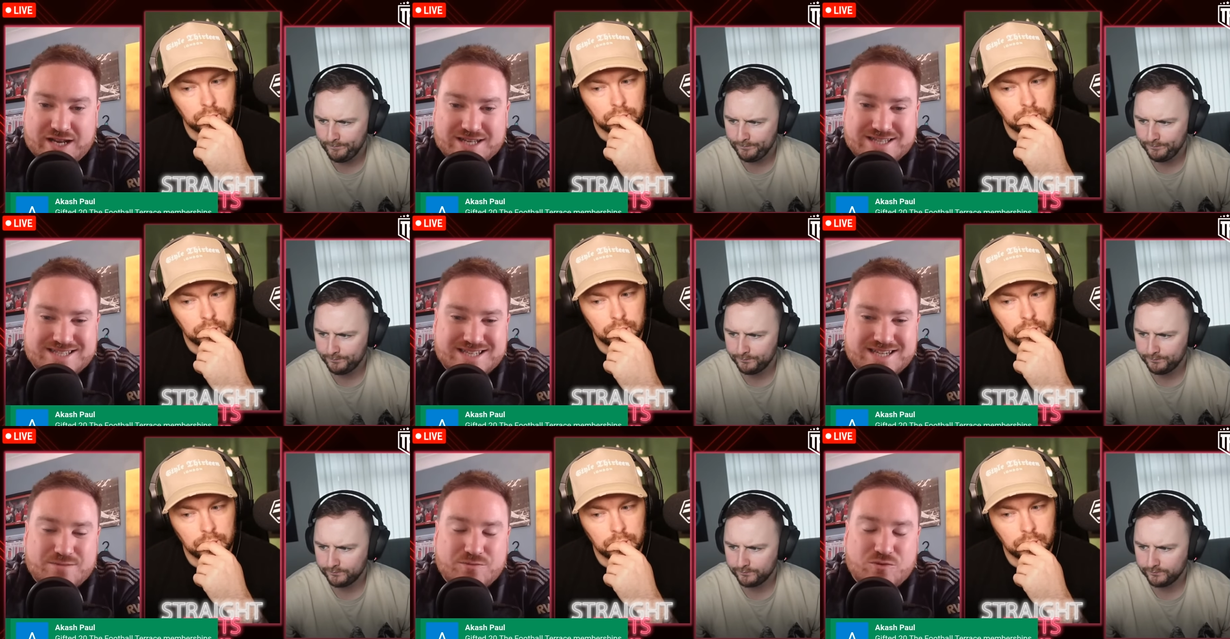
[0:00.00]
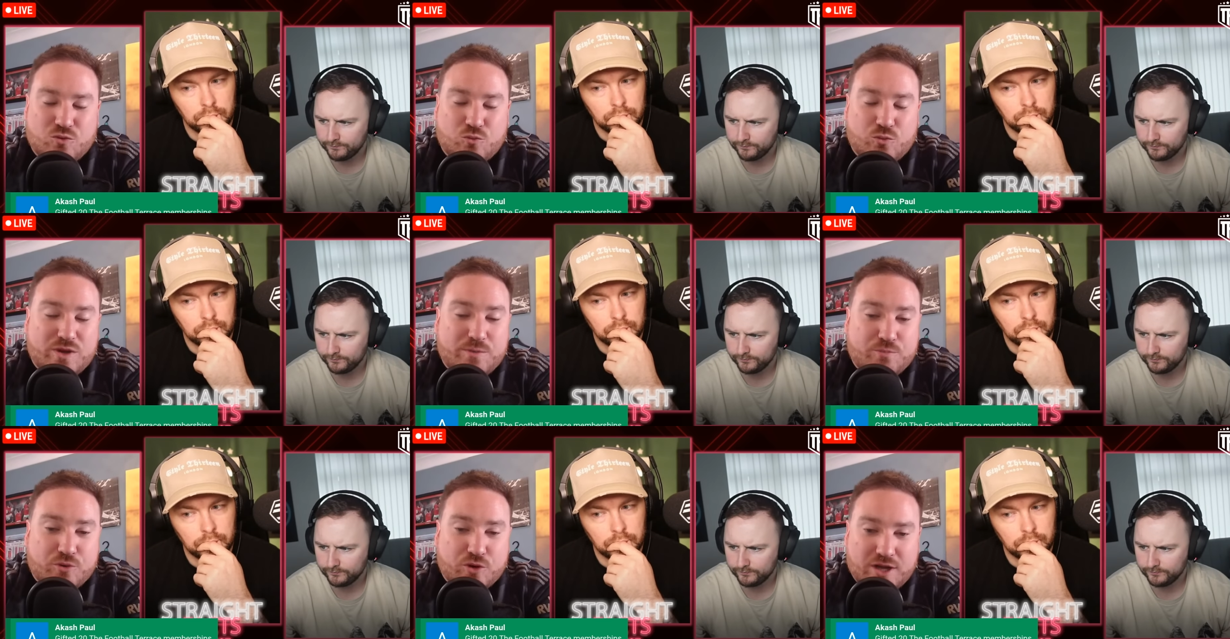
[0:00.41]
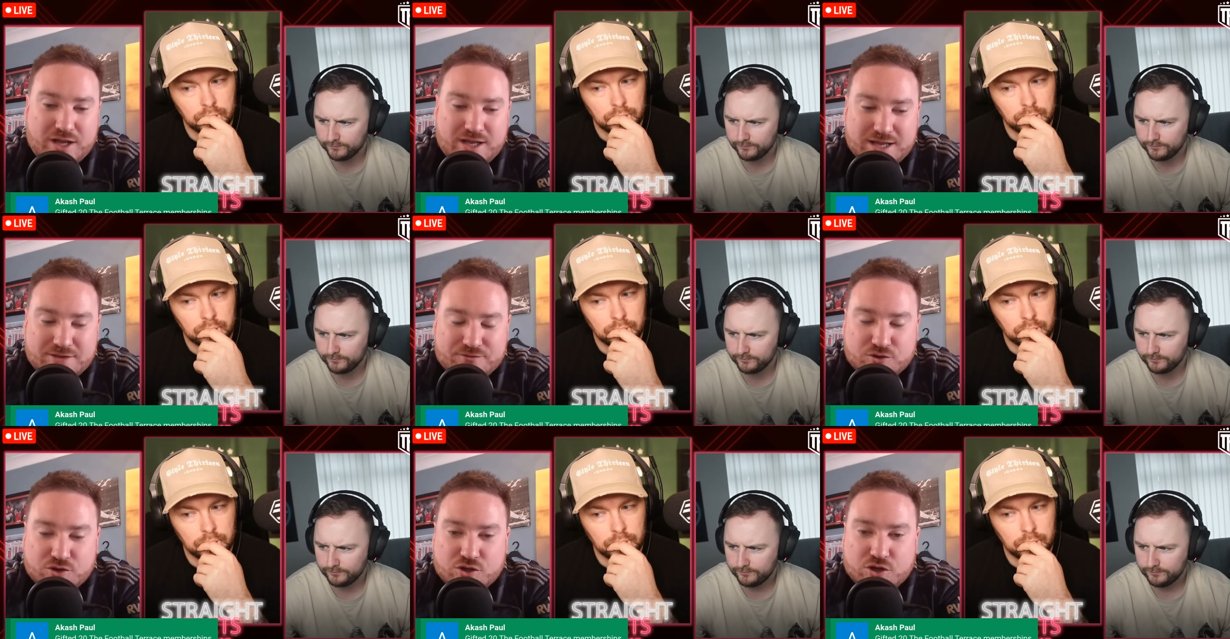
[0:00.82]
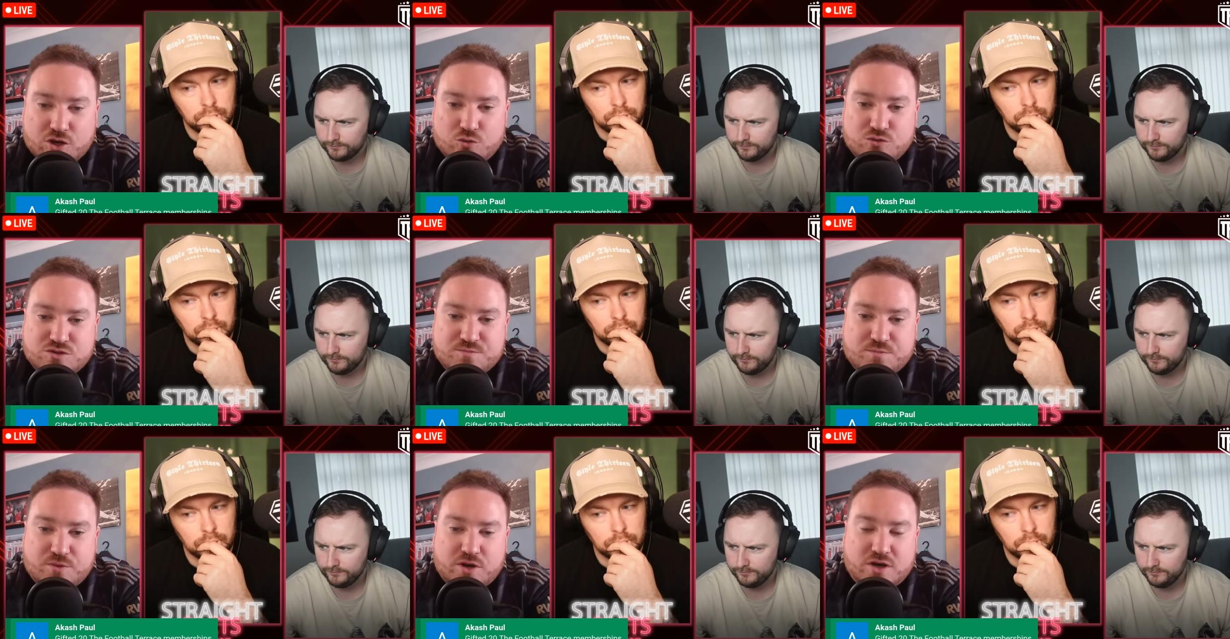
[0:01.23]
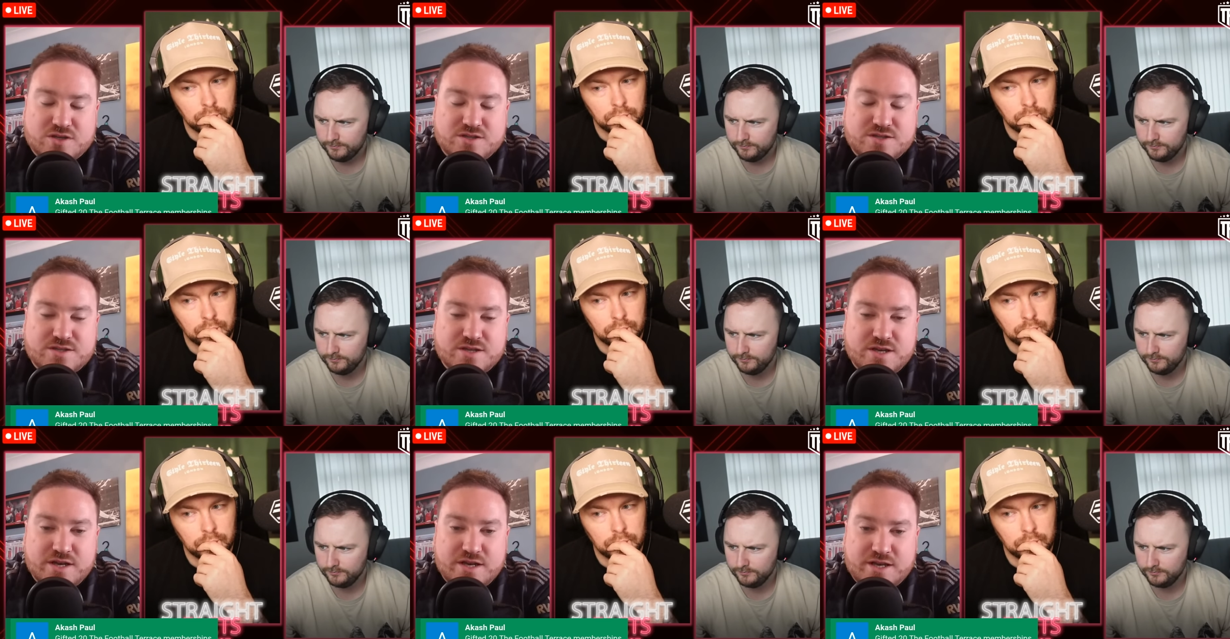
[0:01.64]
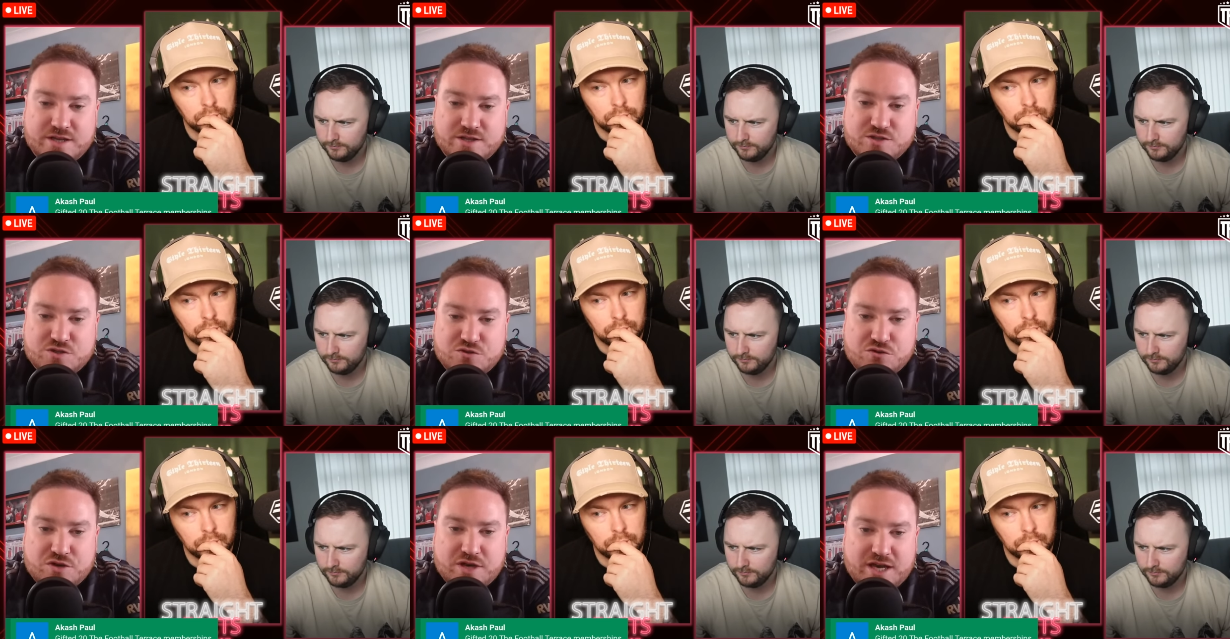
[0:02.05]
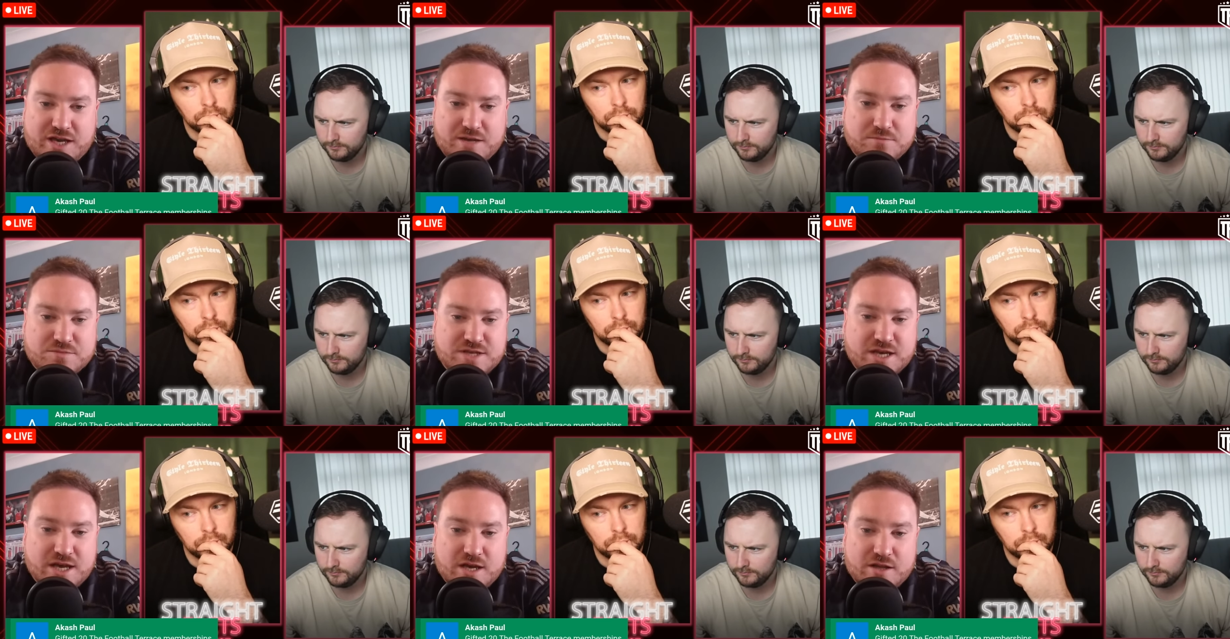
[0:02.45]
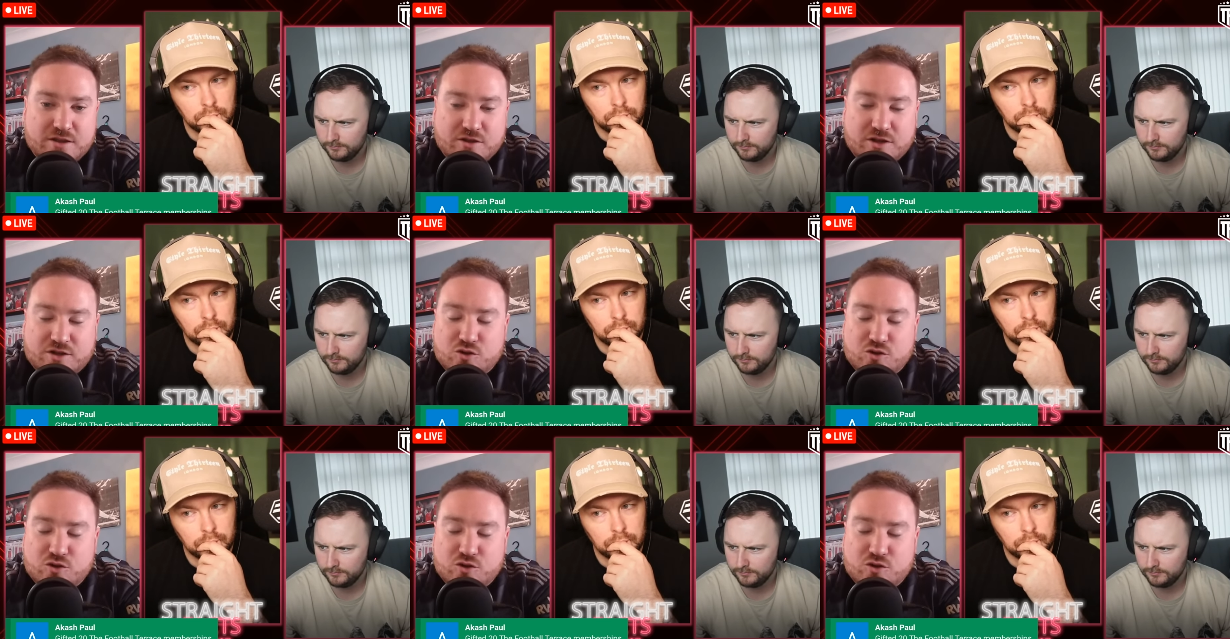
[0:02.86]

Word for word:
Speaker 1: a team that we put 11 goals past in two games, that